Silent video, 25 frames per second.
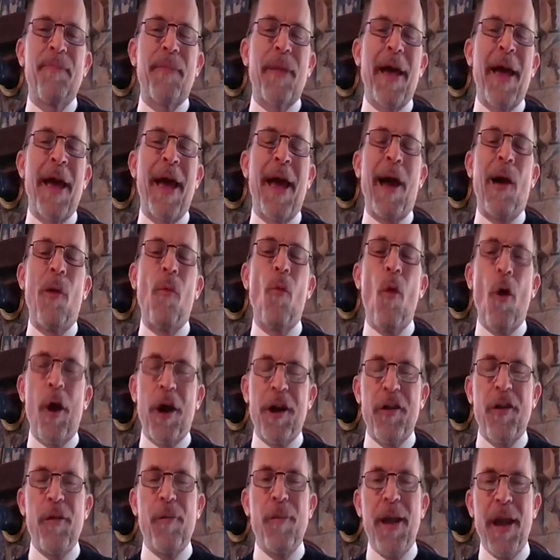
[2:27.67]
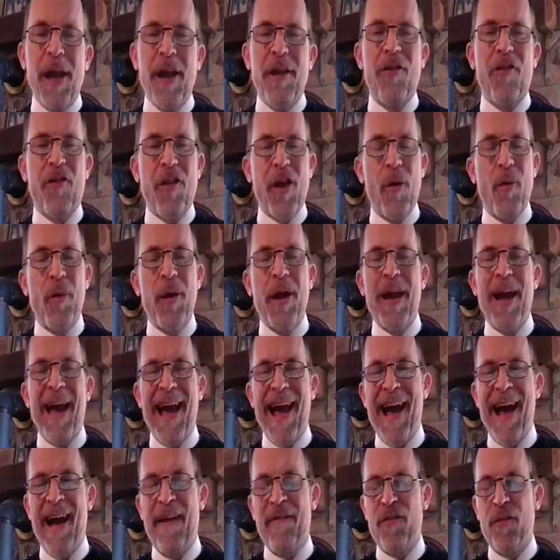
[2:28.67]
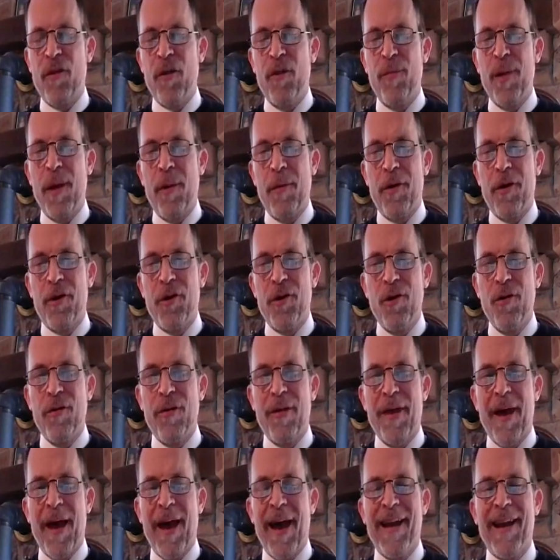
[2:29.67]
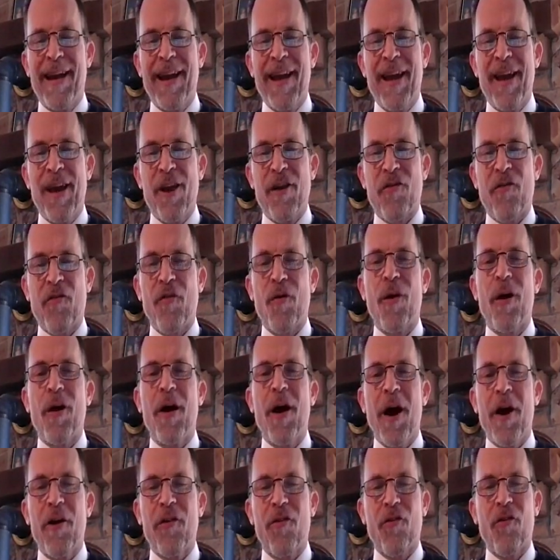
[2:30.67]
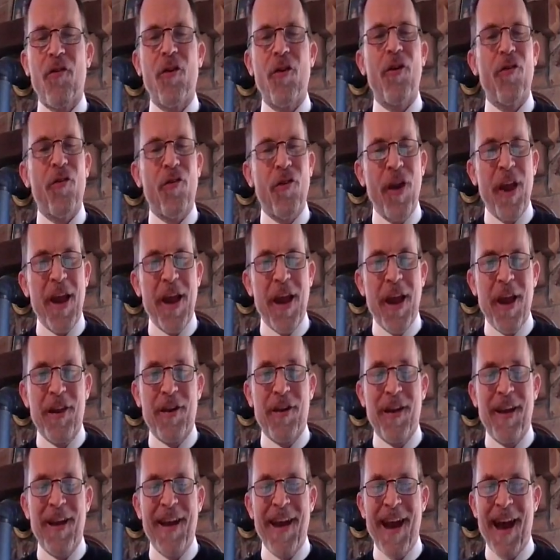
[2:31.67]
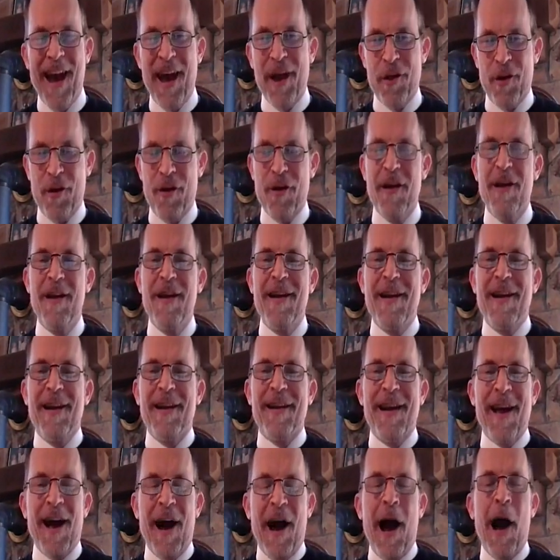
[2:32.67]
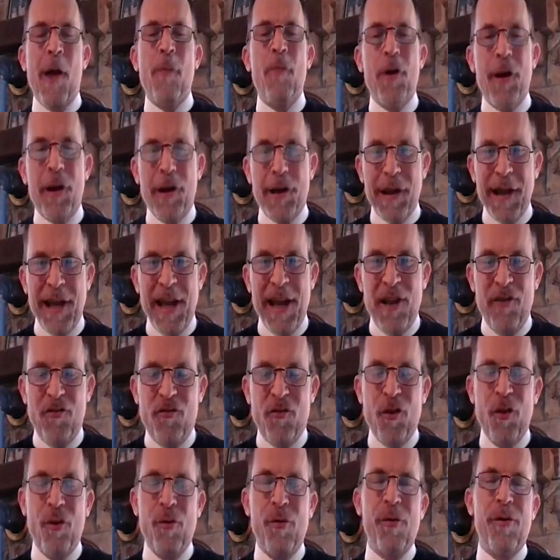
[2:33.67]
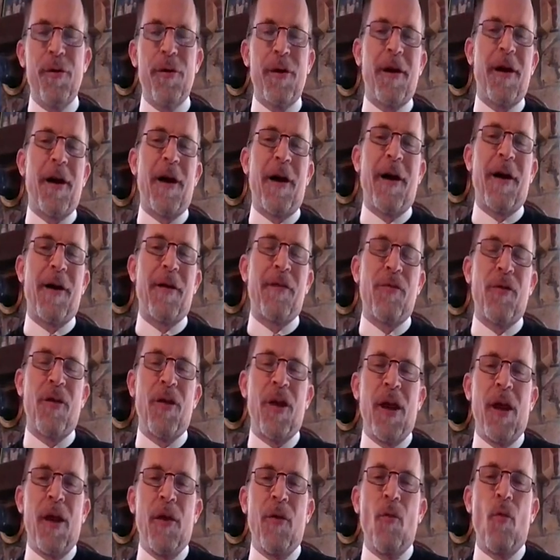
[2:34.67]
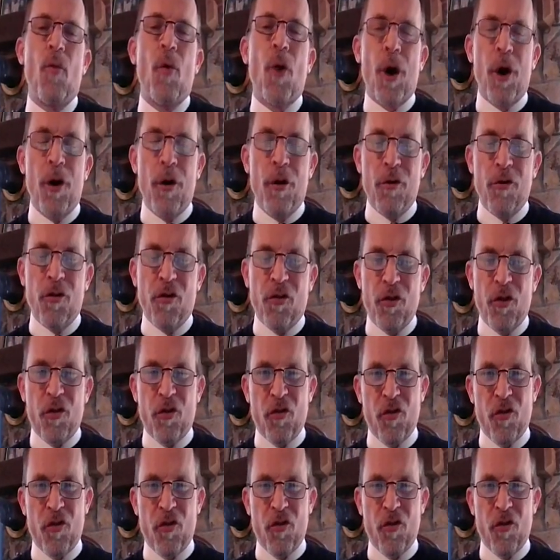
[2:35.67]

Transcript: And one of the means that we have to be able to do that is for us singing together. Now, I'm going to lead you the words to the song